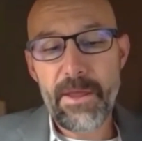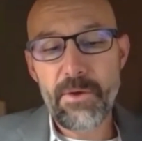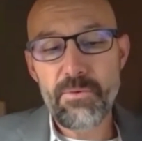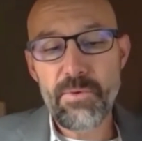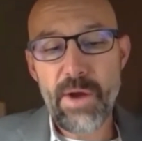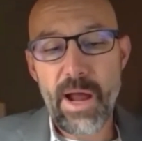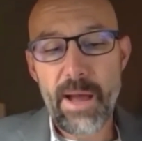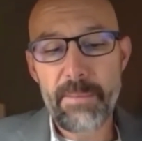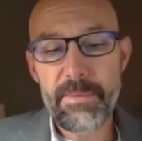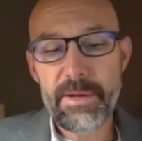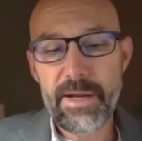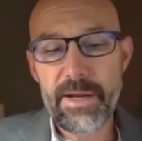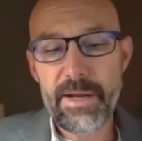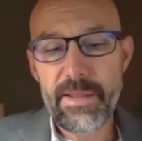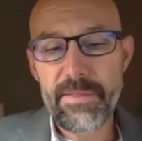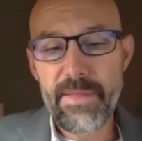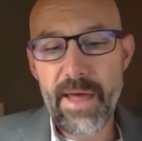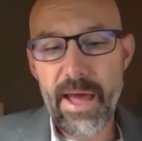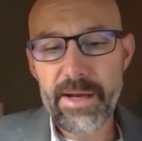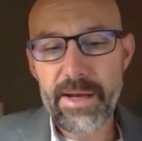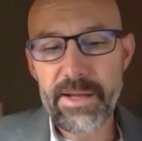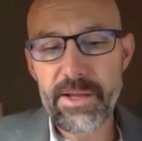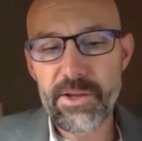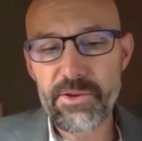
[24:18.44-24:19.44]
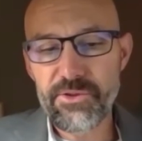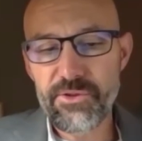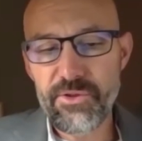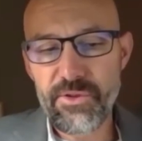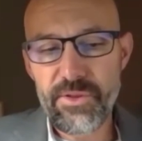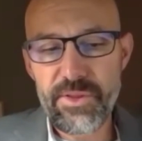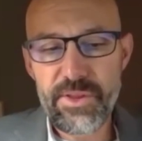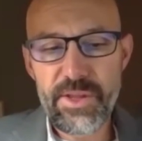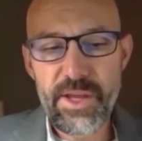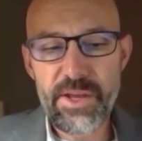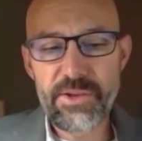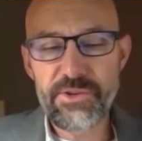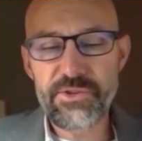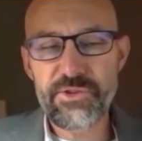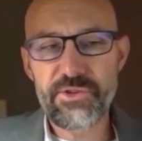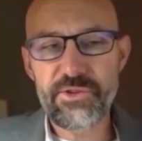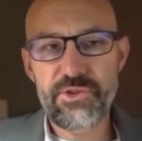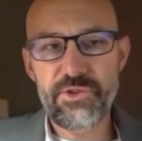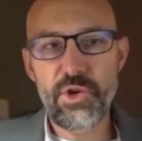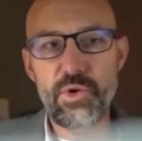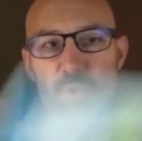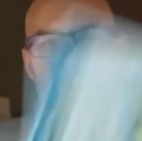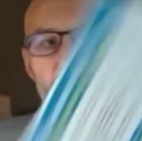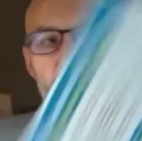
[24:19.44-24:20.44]
Robin, that is, this
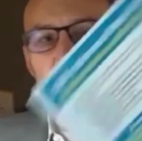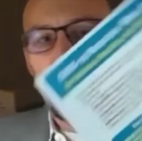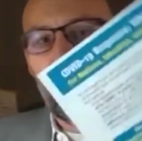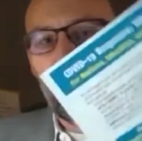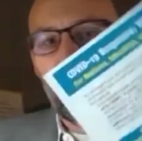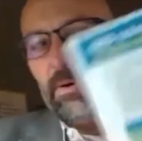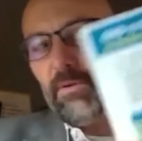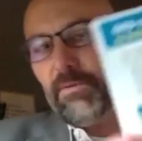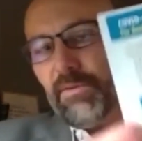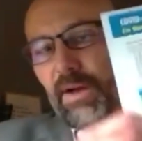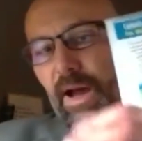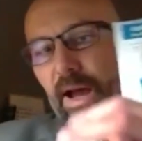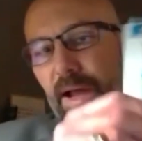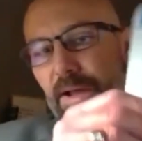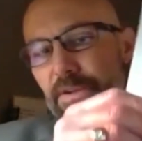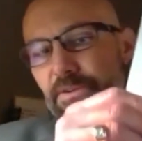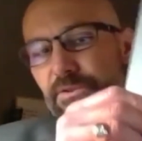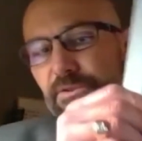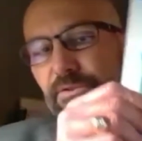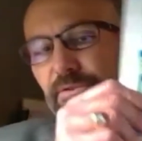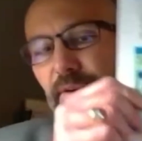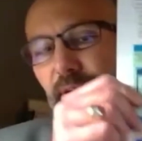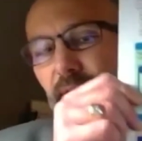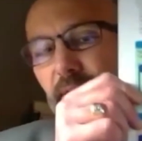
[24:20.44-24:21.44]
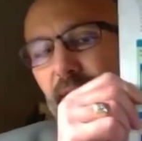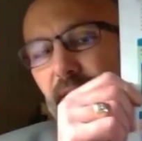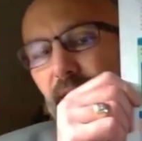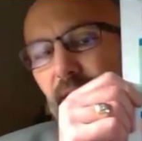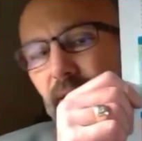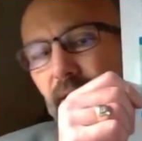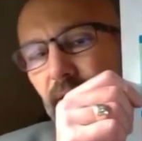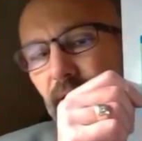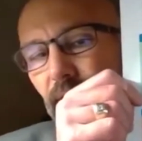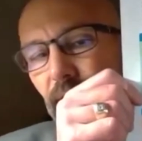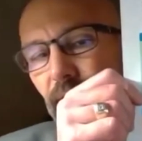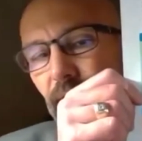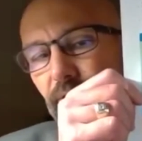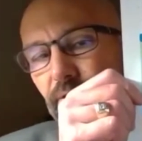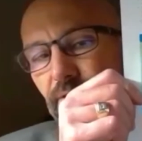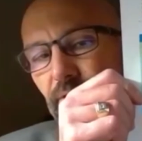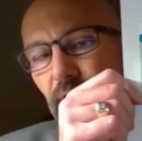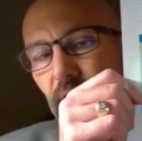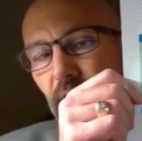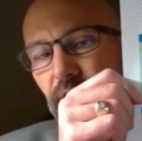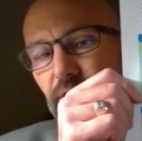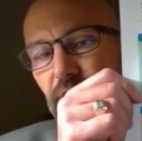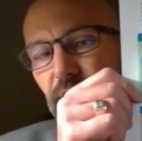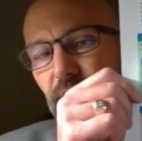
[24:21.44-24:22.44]
tool provides very clear
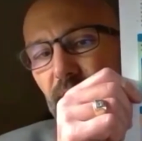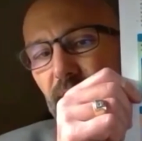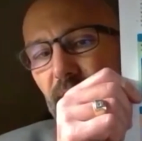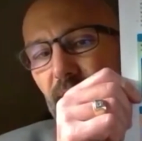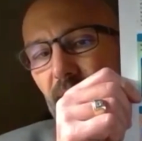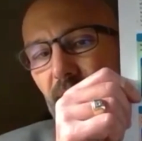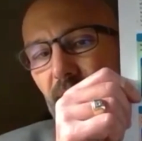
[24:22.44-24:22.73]
instruction in